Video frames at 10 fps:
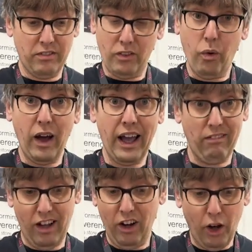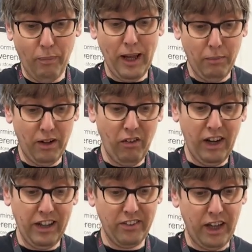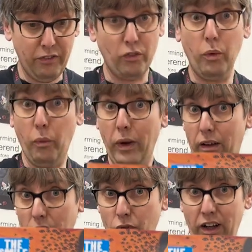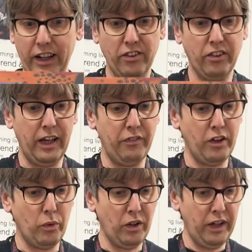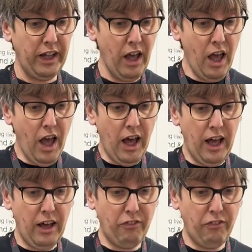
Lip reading: Quite a lot of people are really excited for this. Well, we're really excited for this one, aren't we?